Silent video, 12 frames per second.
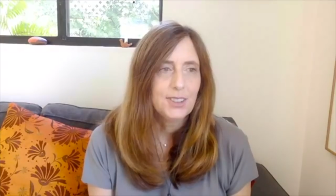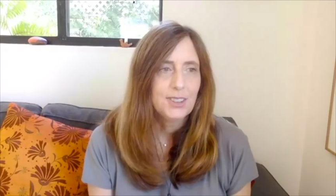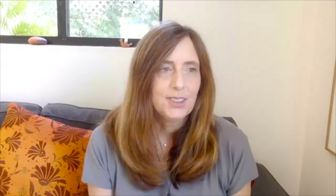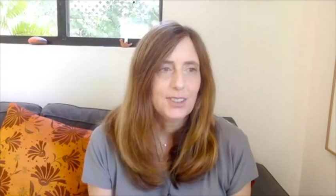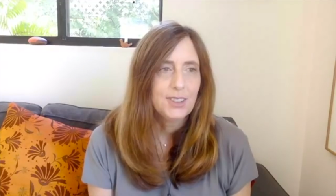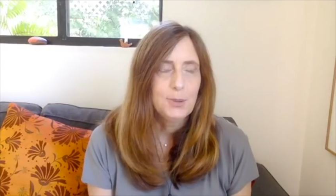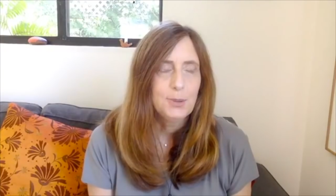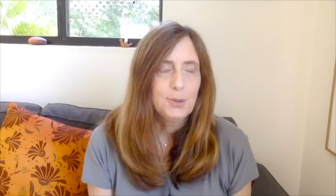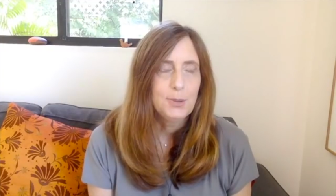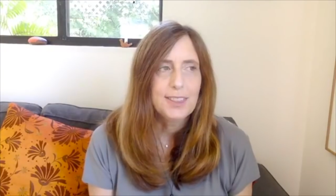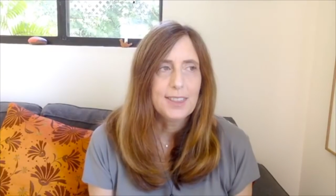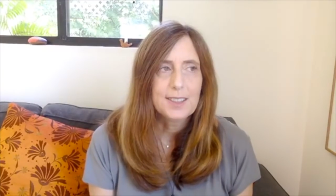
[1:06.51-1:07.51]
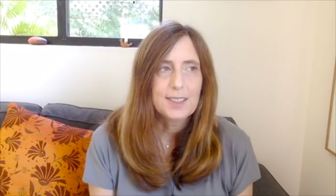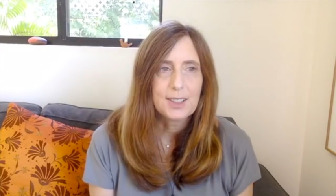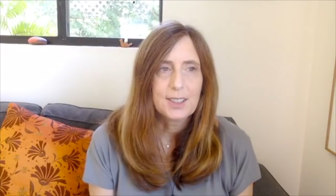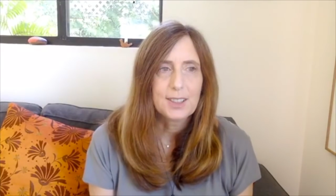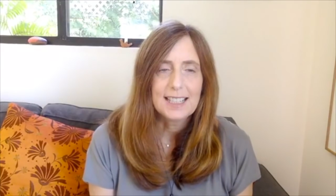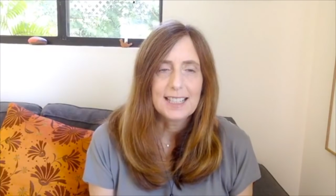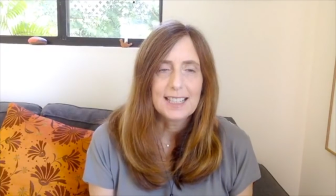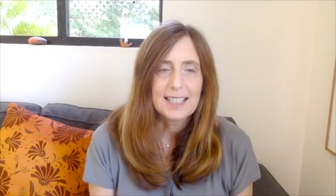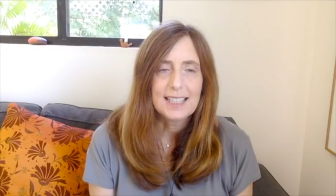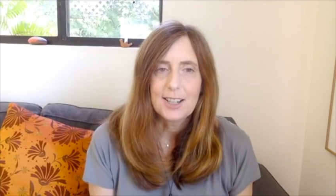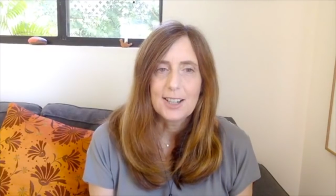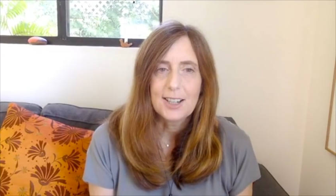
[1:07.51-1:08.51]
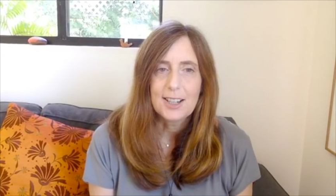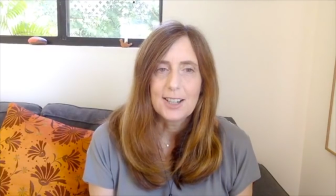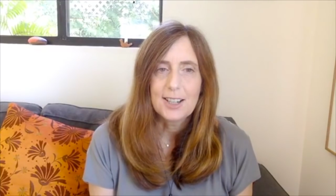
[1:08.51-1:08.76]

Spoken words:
what the circumstances are, and that's actually